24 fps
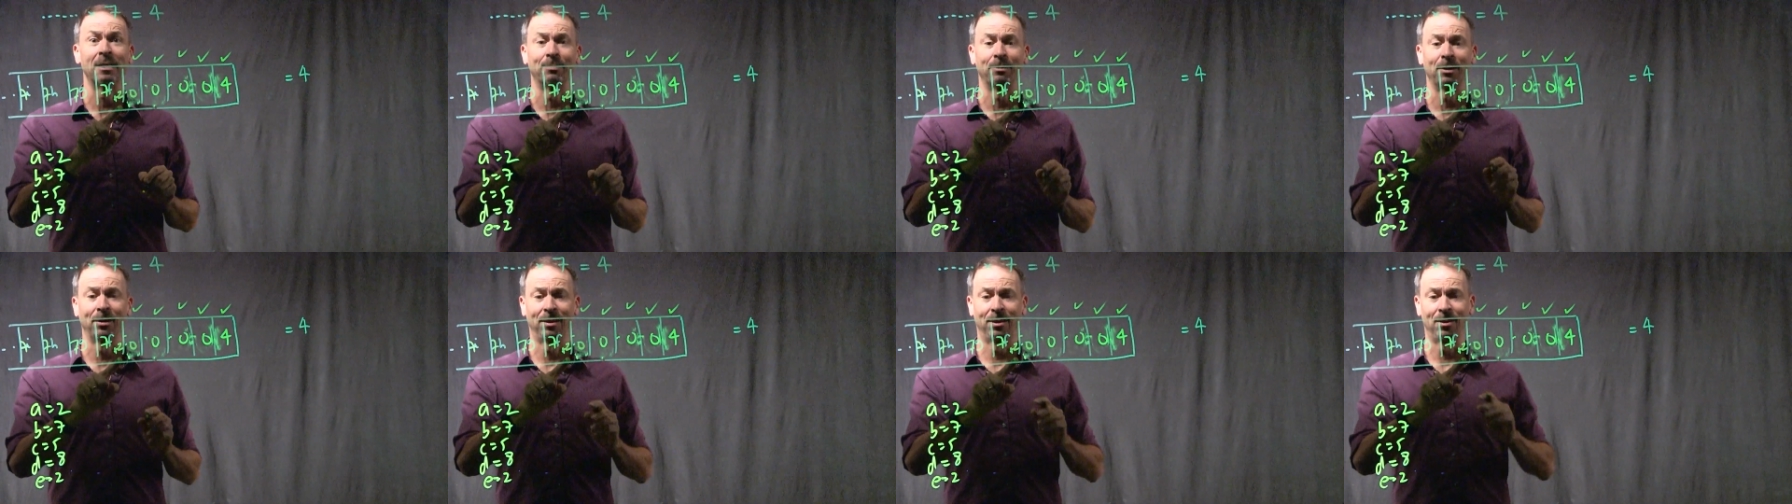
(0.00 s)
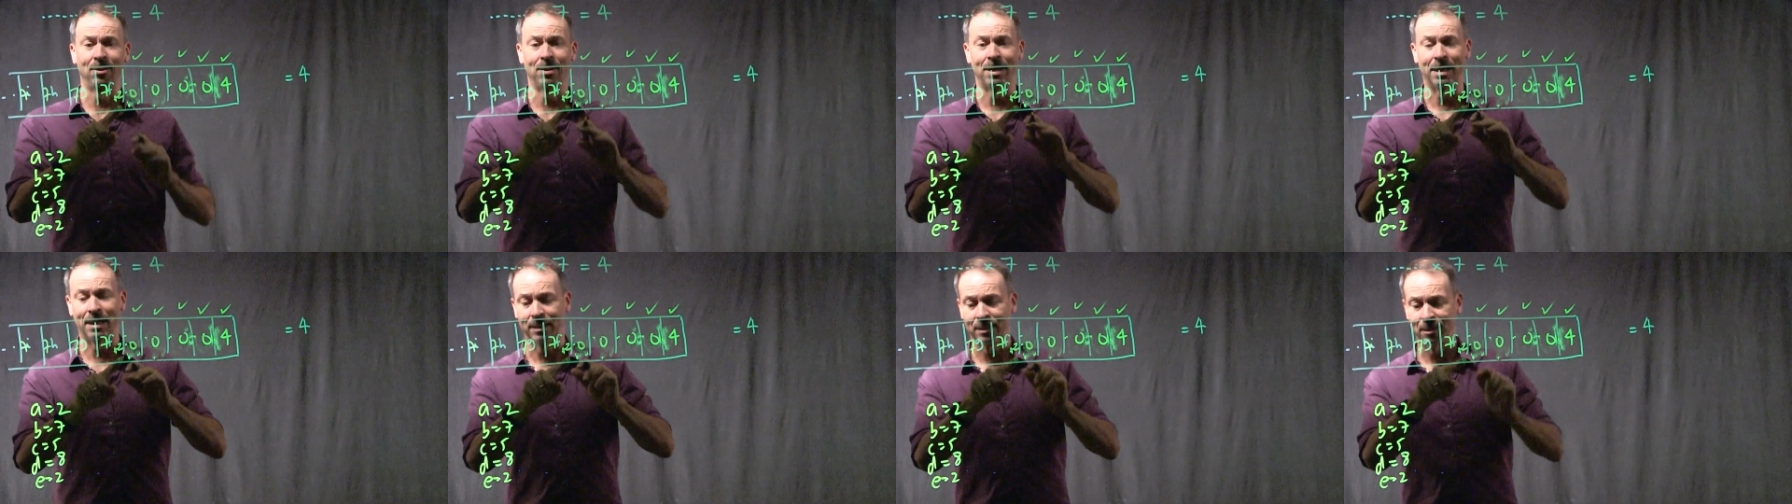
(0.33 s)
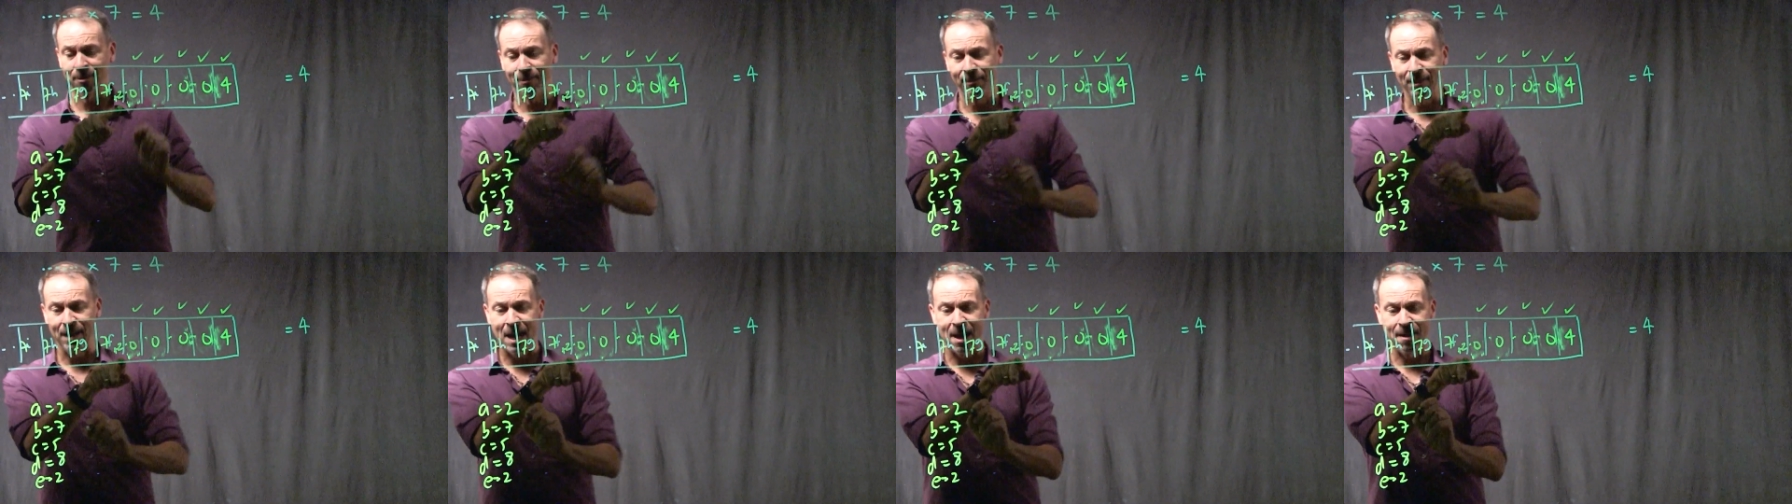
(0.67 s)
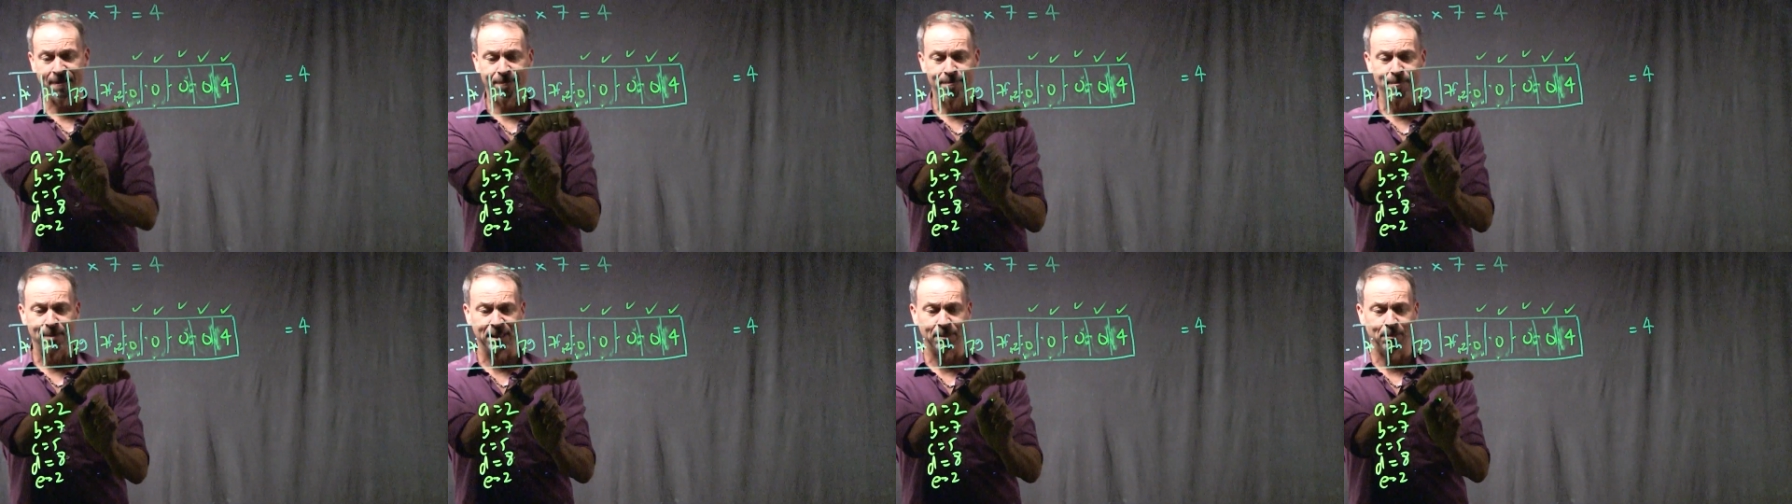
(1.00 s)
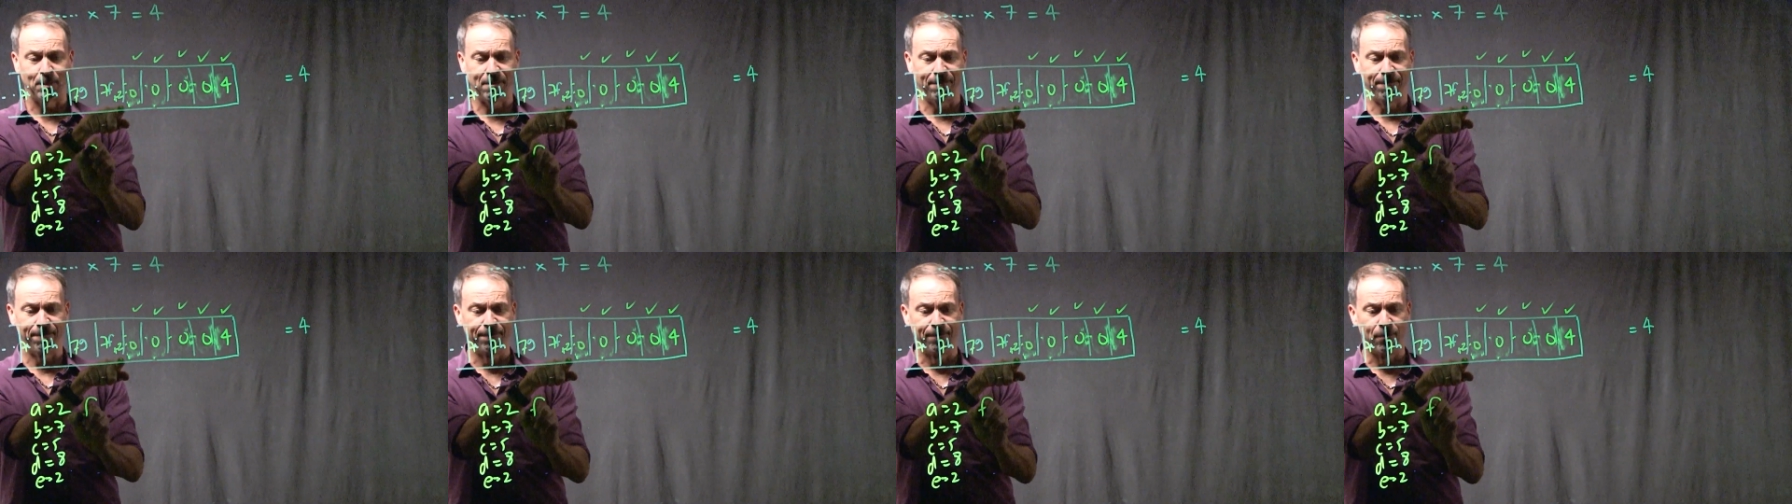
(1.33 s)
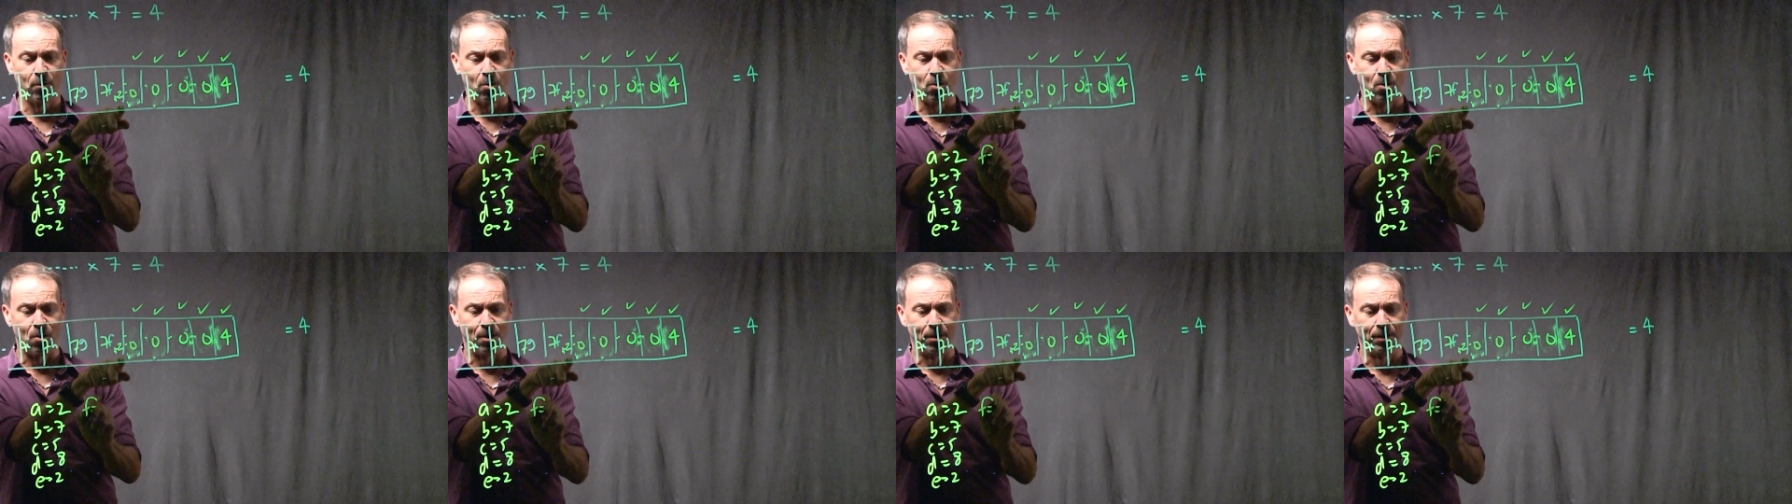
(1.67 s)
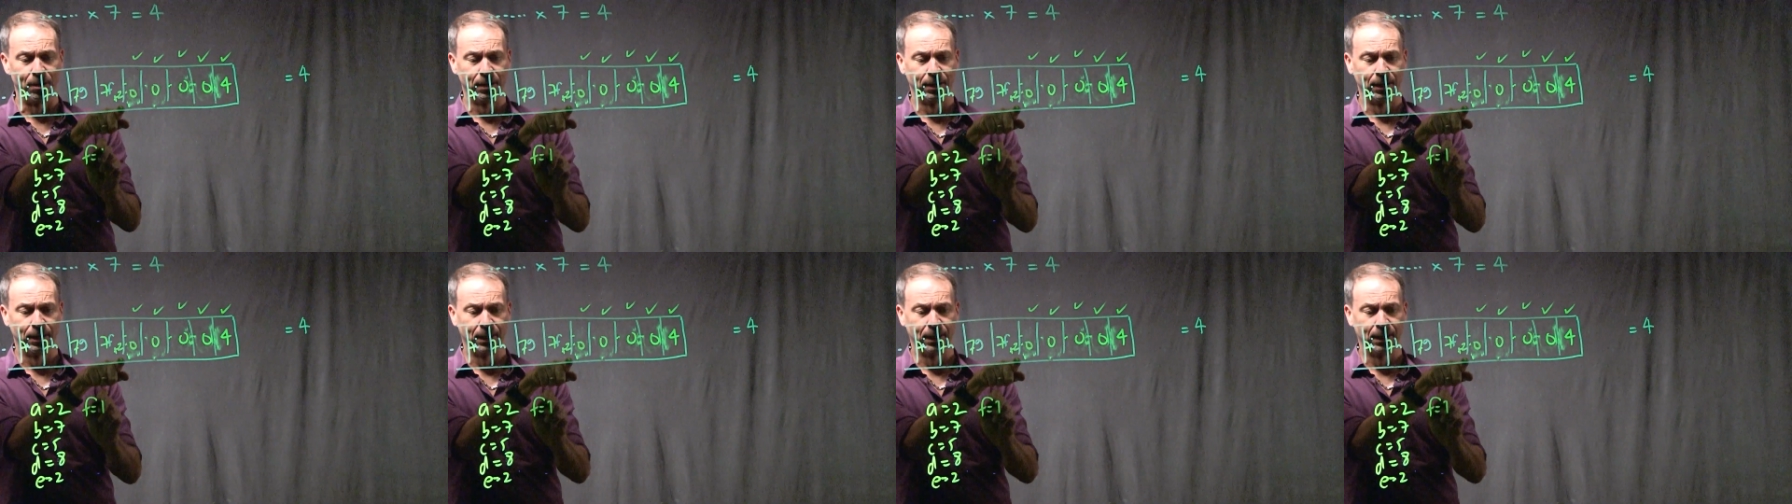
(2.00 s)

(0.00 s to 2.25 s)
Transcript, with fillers: up to 30. So F must be 4.